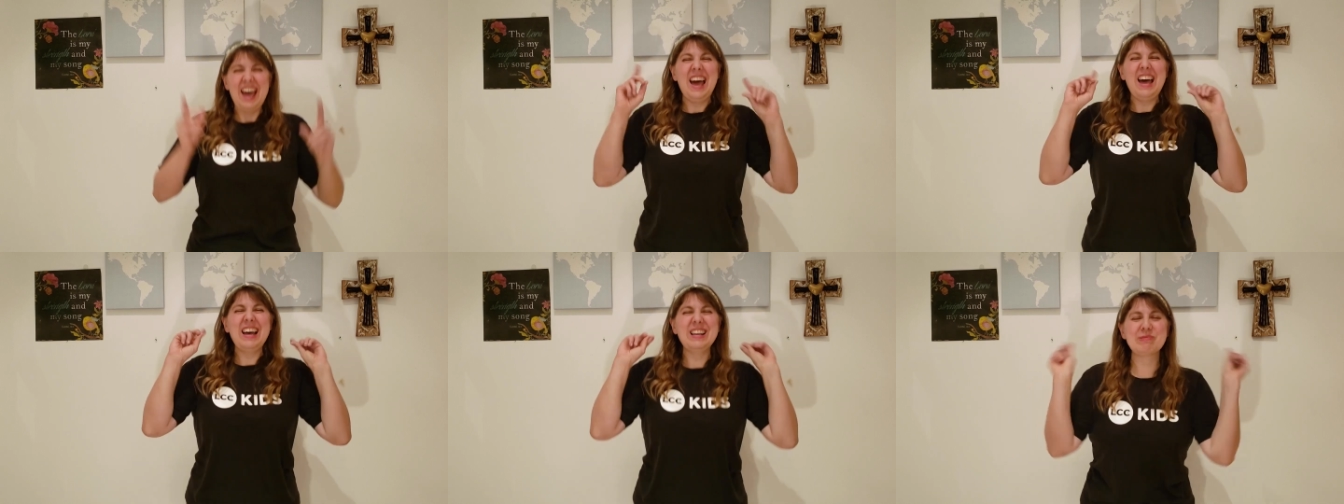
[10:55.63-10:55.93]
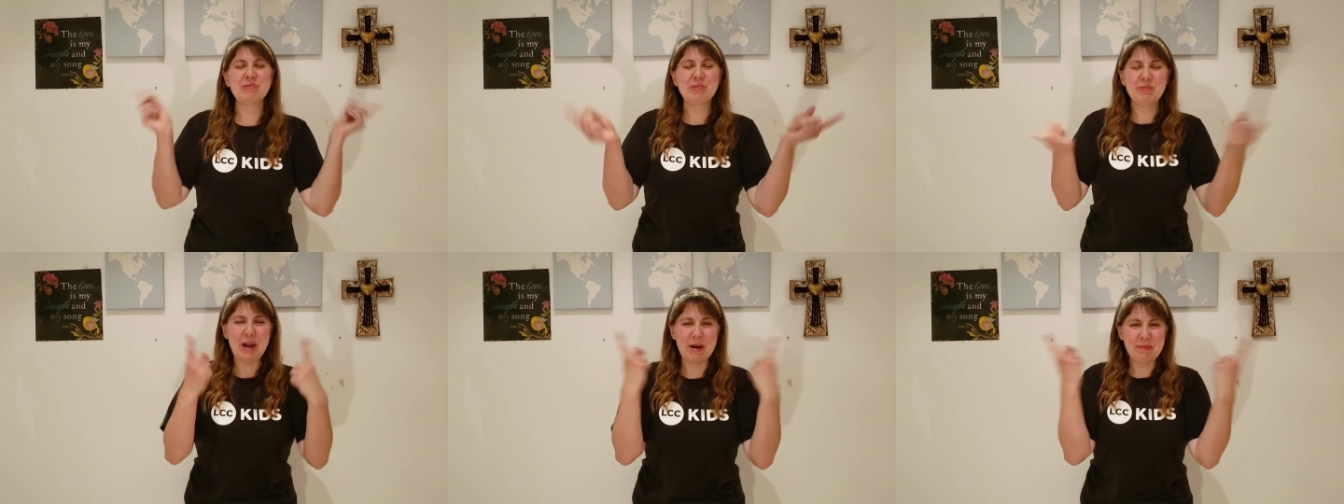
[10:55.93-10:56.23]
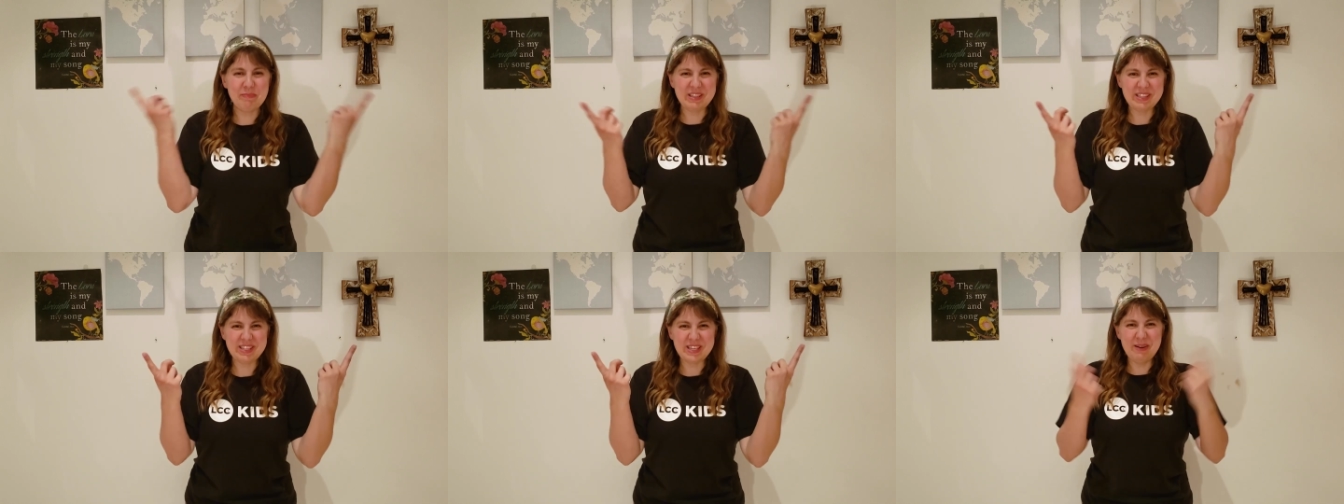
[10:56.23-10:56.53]
As we
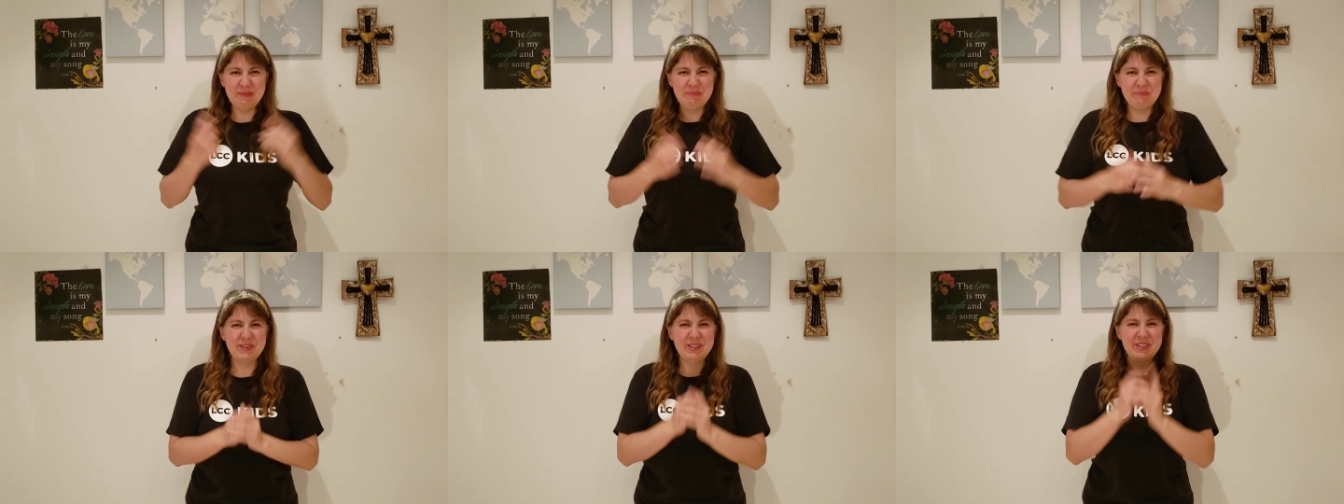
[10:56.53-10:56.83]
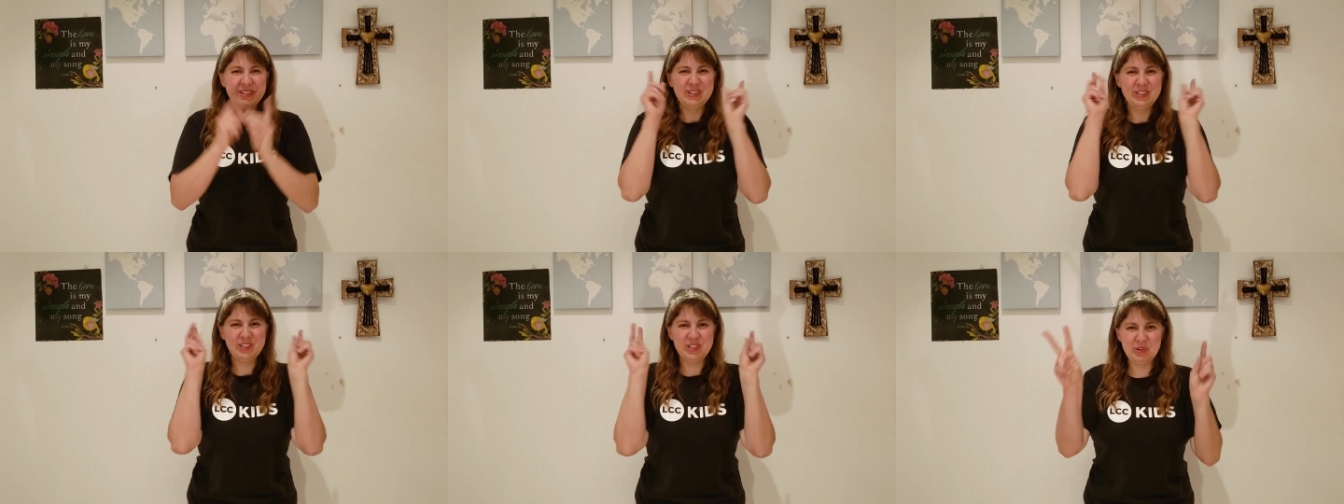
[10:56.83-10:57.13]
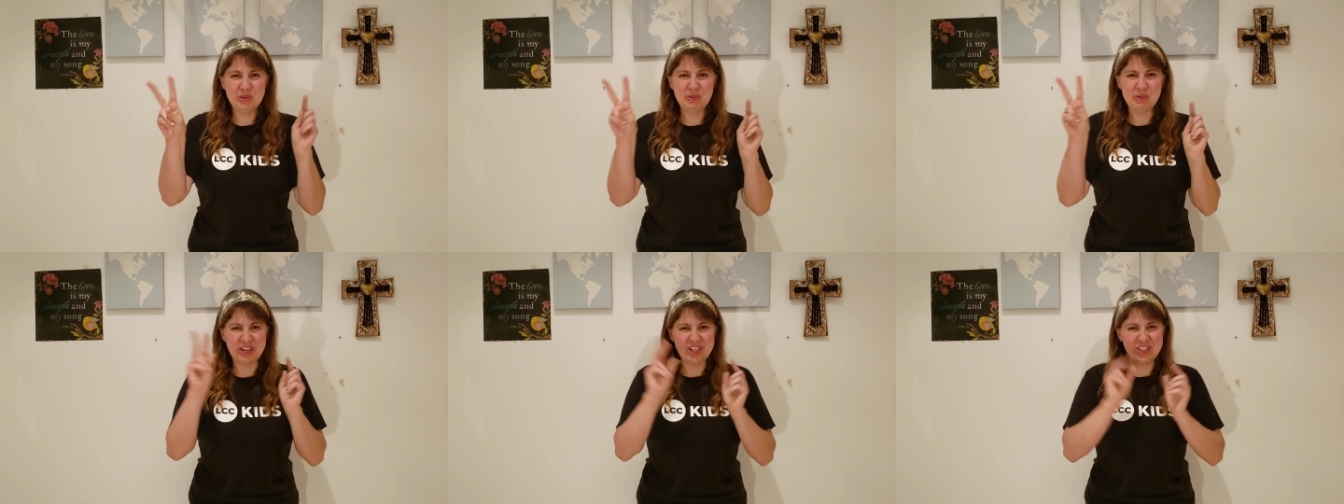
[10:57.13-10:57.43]
wrap this up,
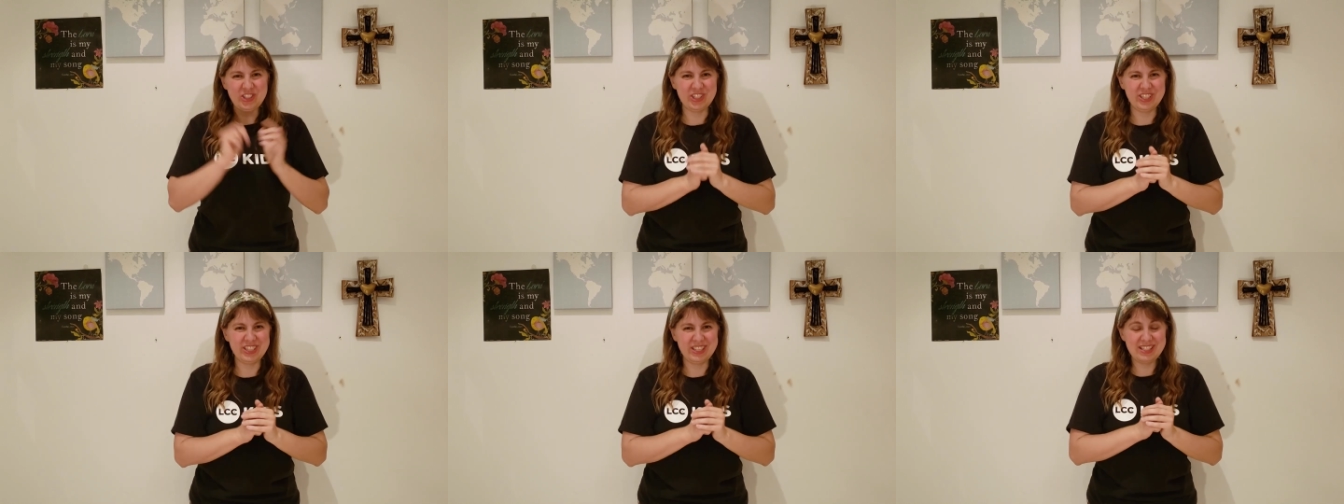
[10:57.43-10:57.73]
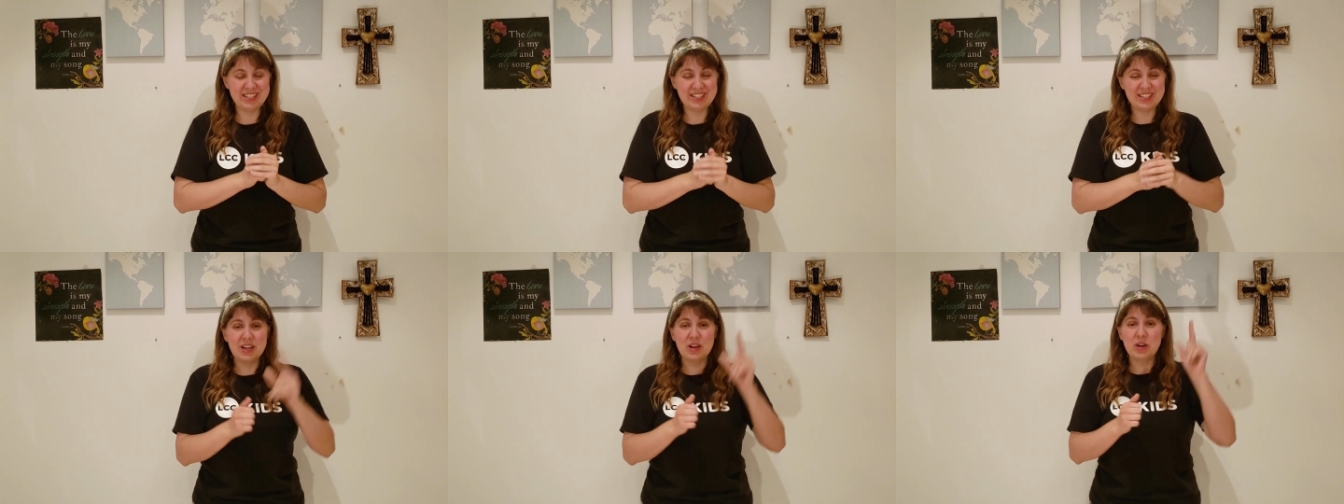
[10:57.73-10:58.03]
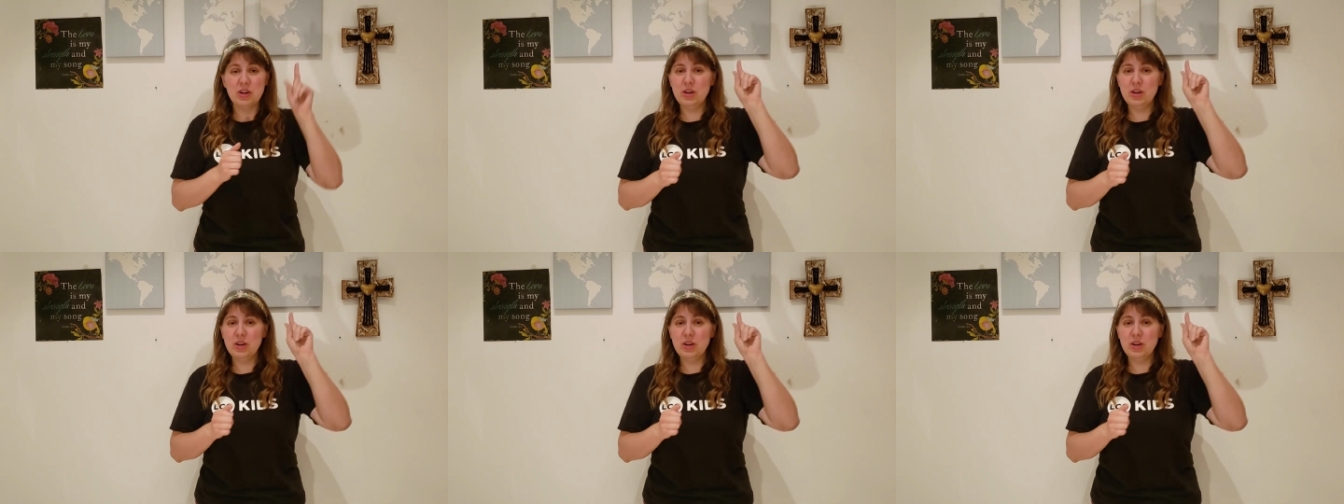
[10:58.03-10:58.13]
two questions.